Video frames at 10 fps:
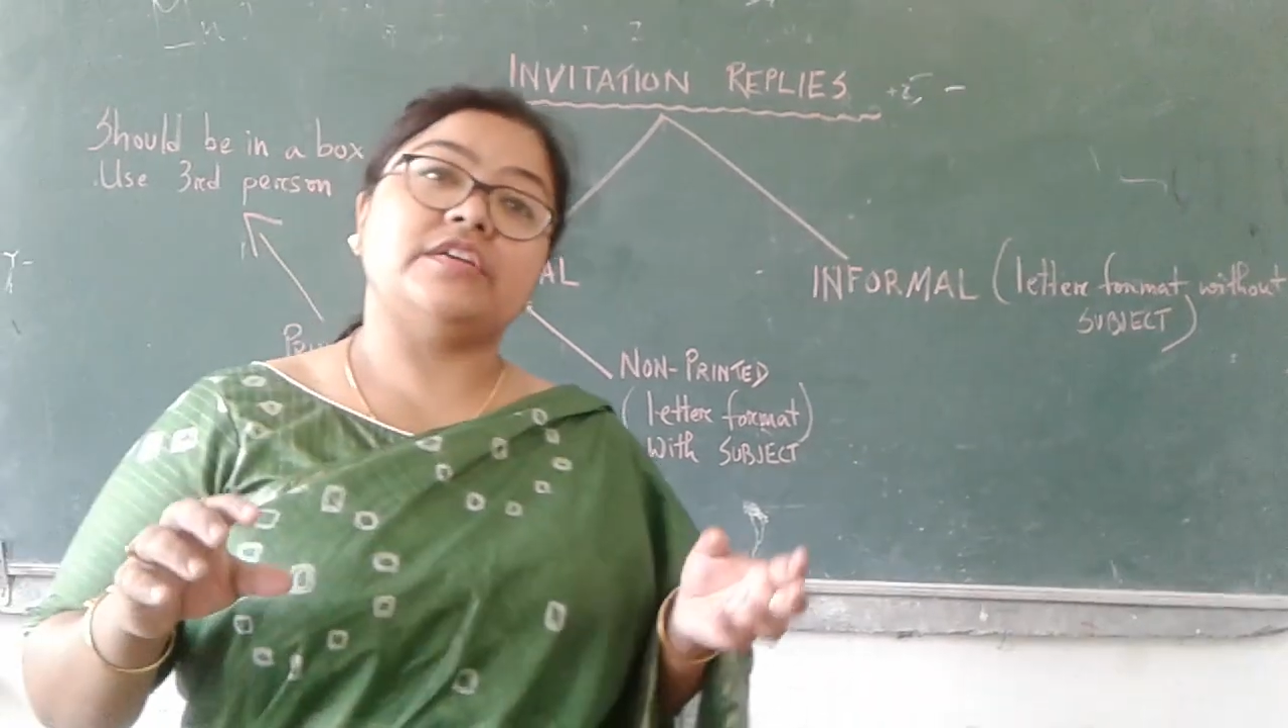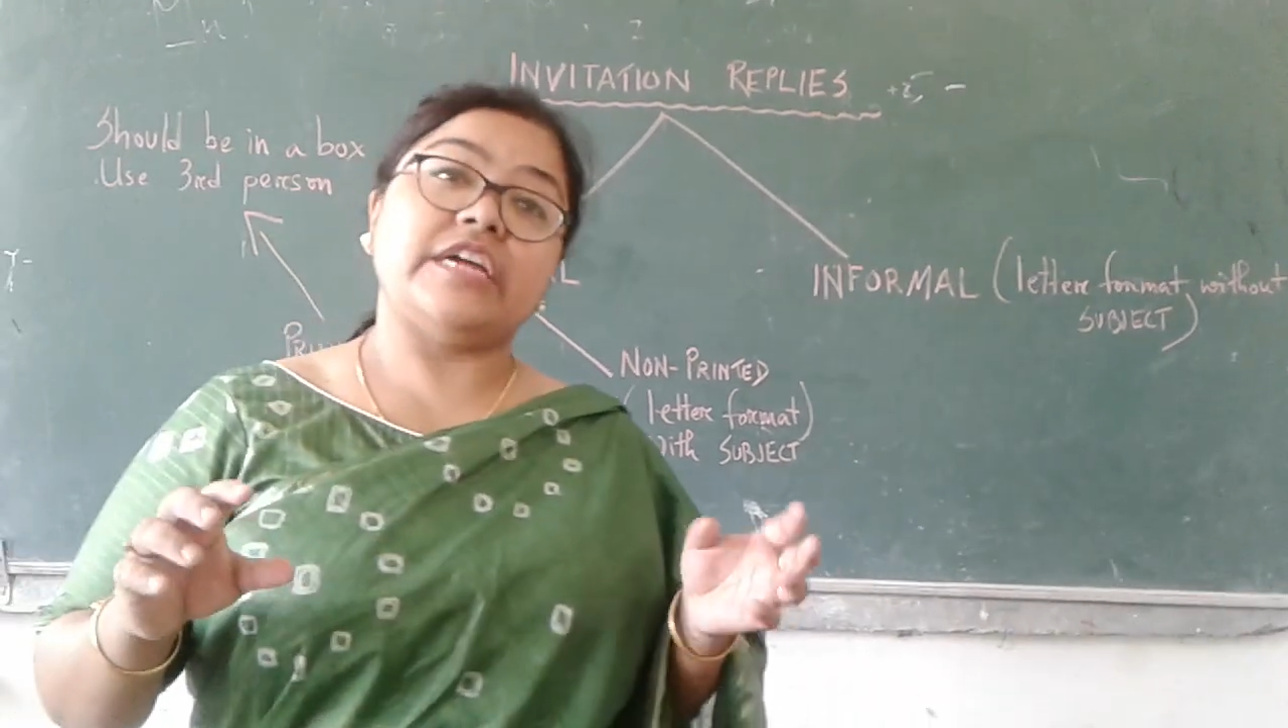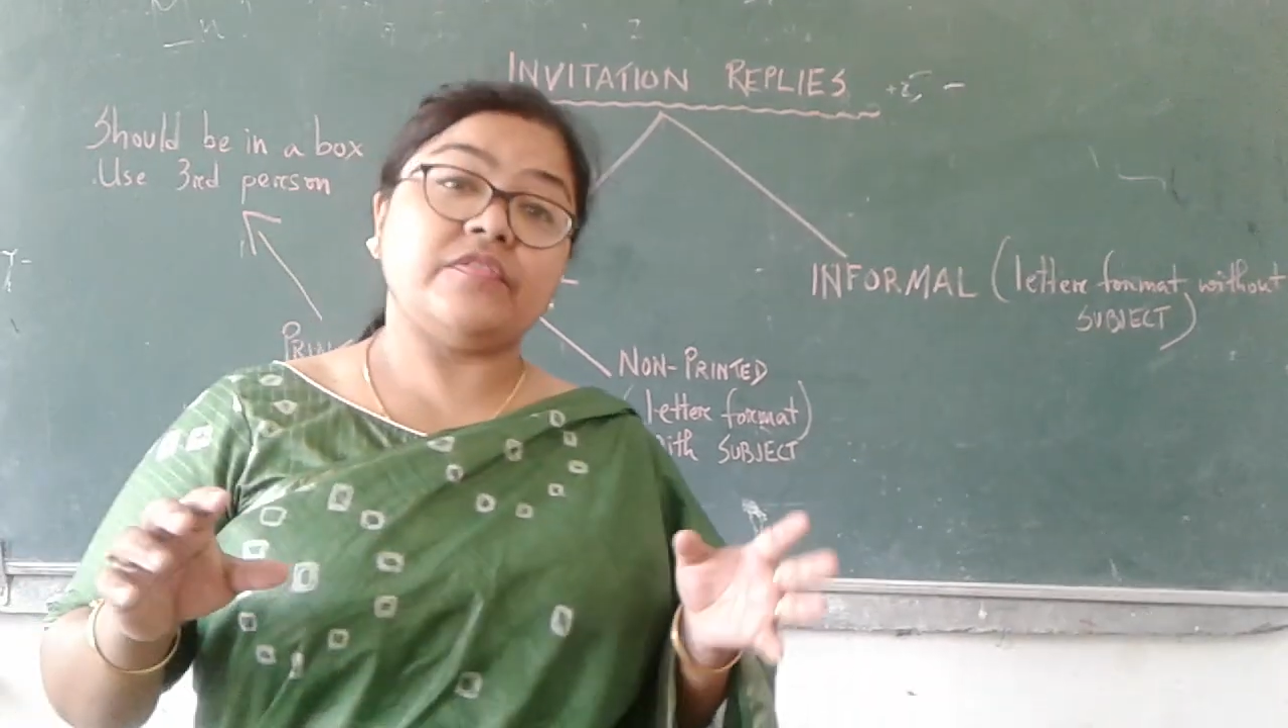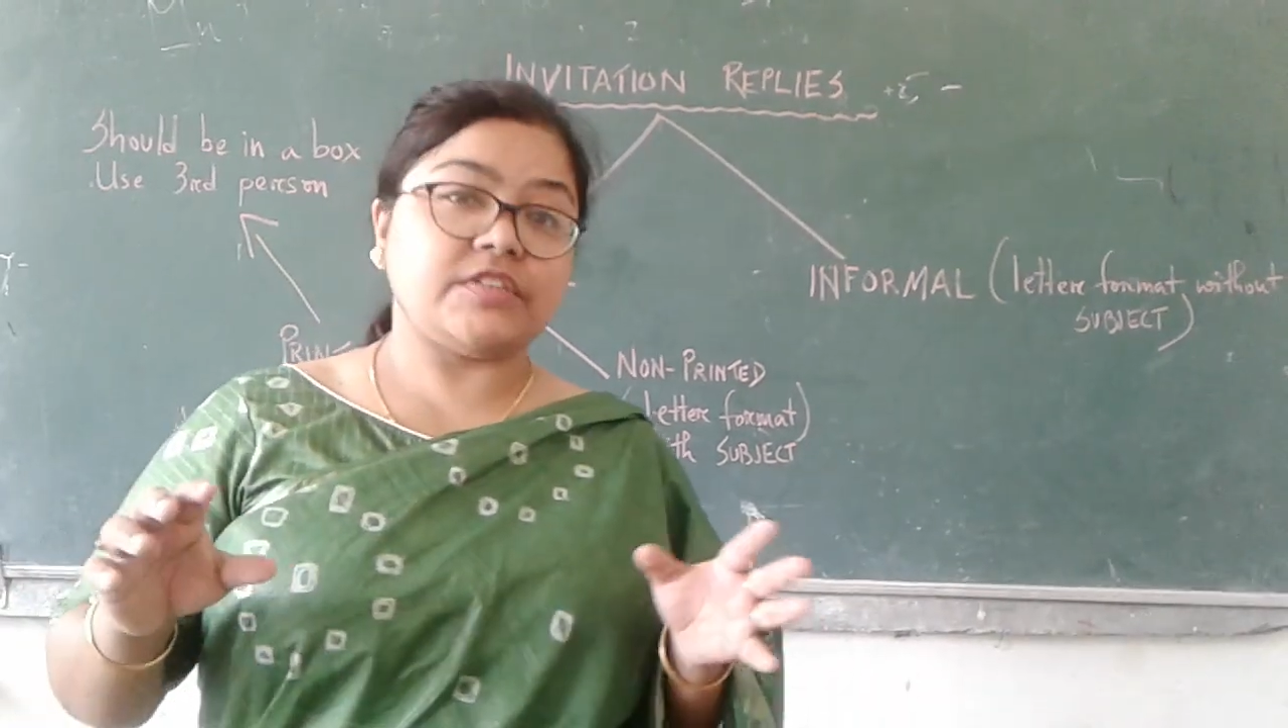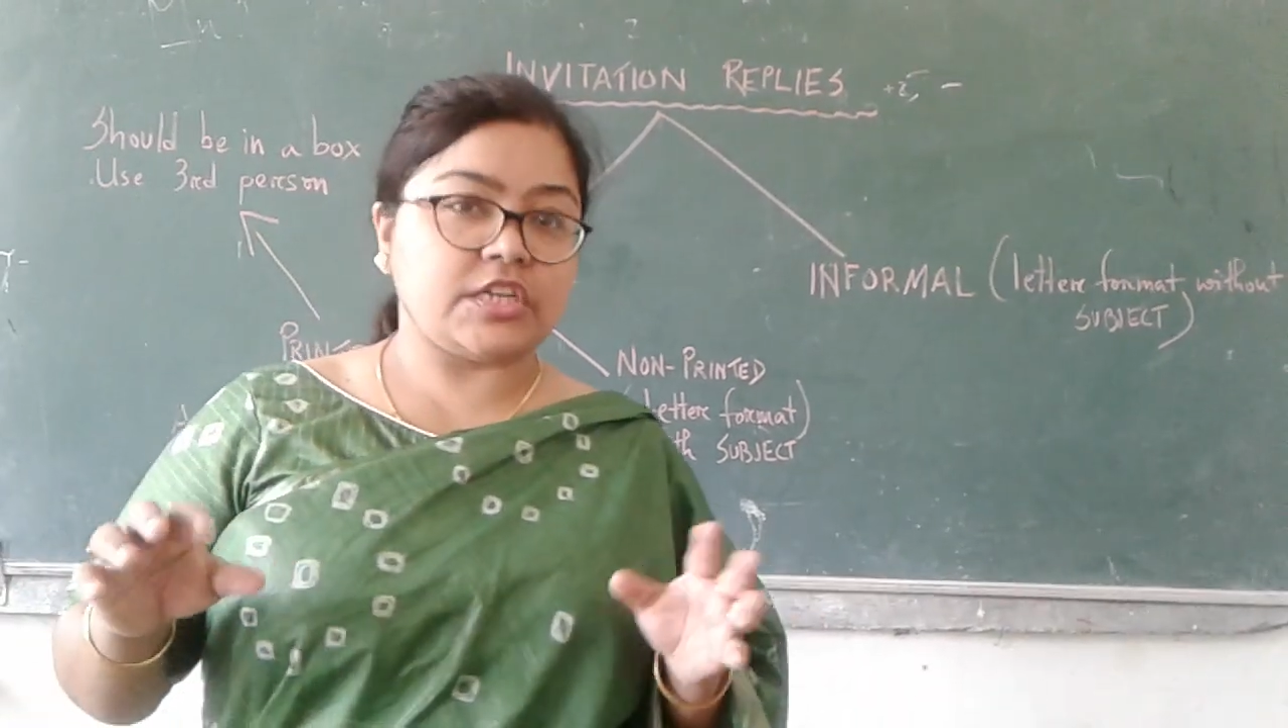
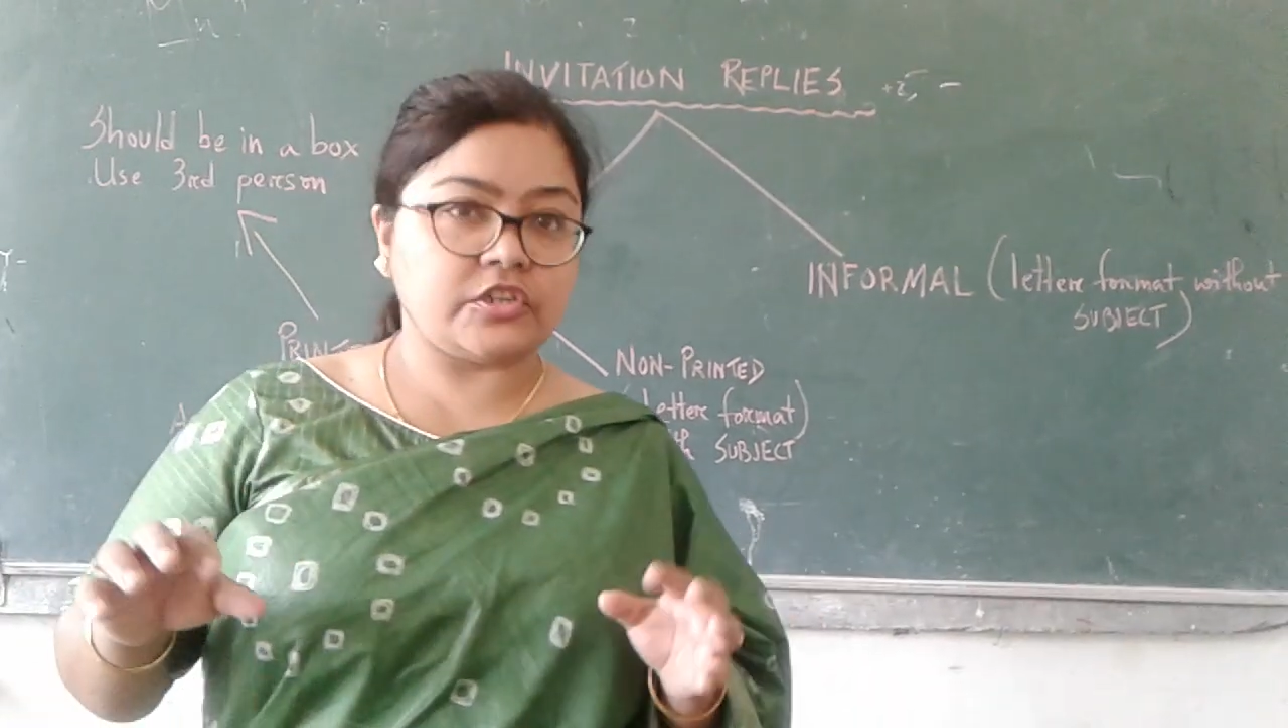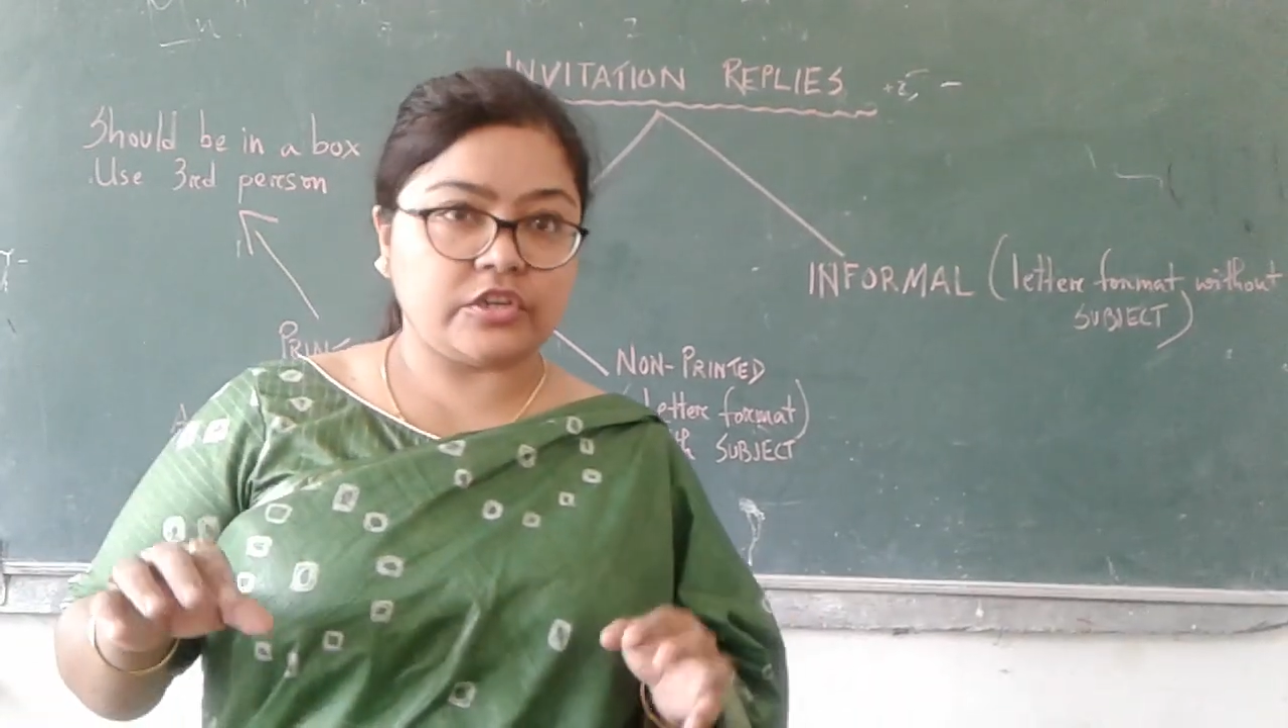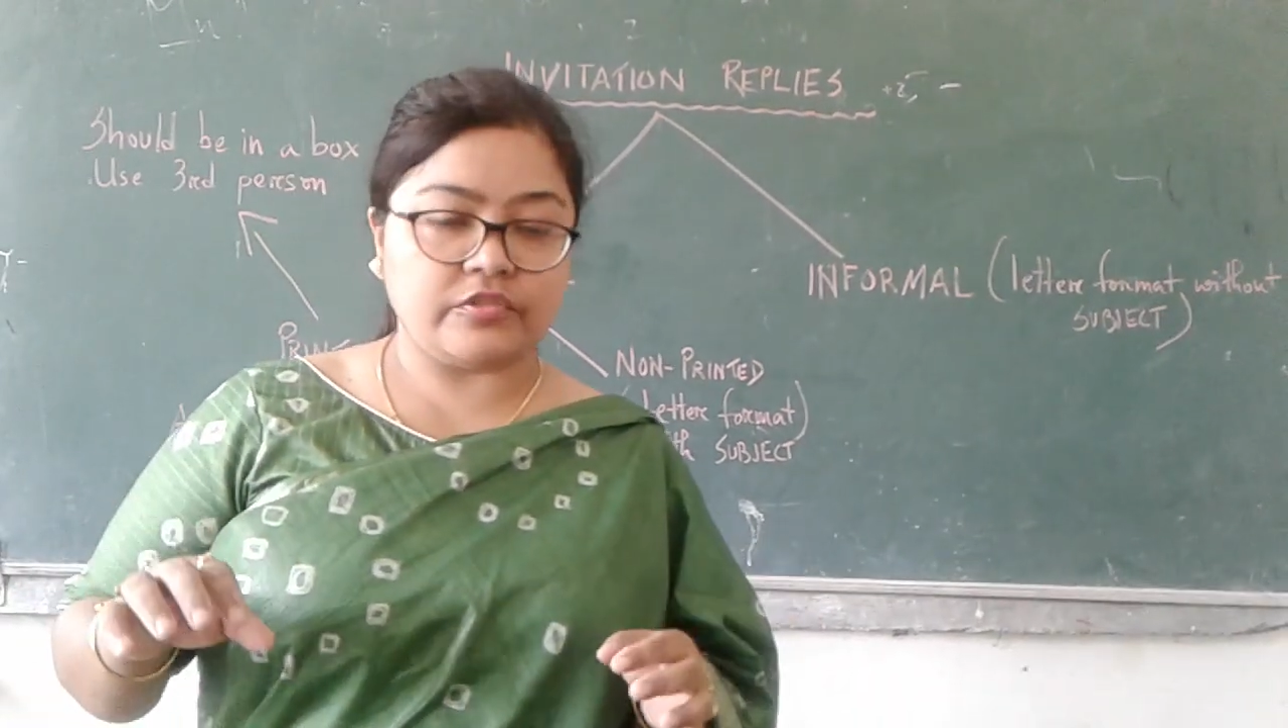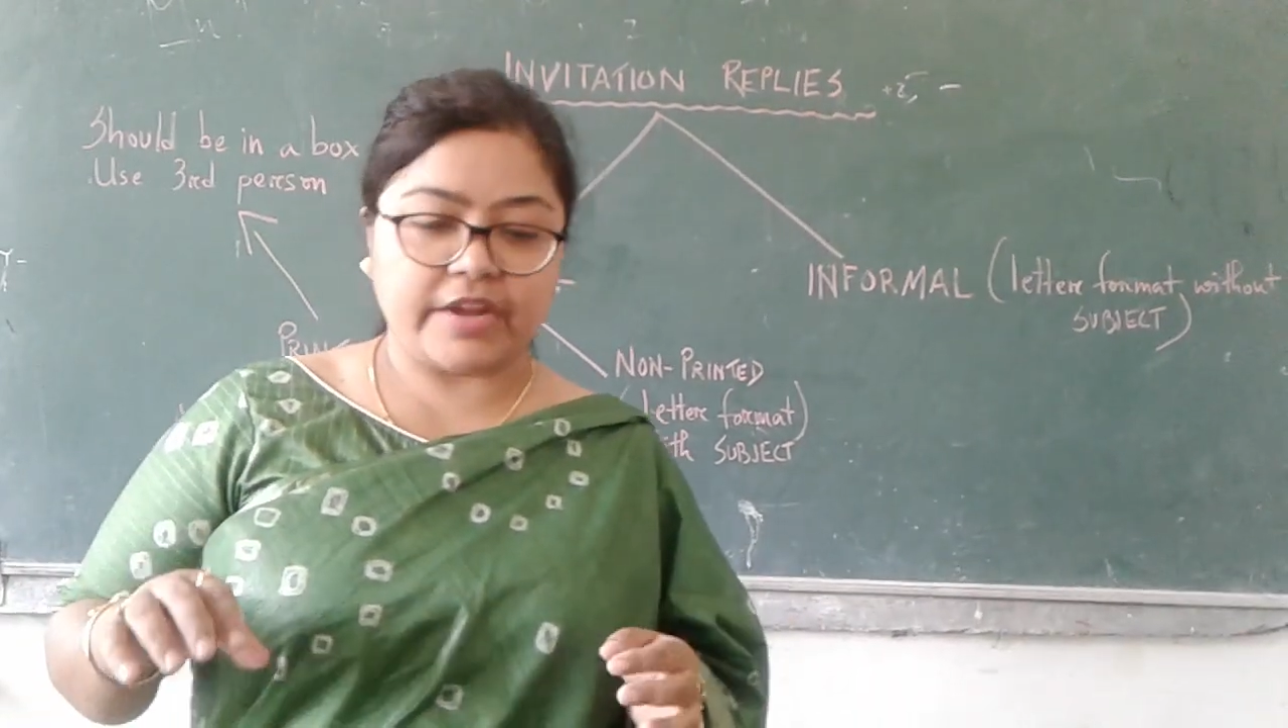invitation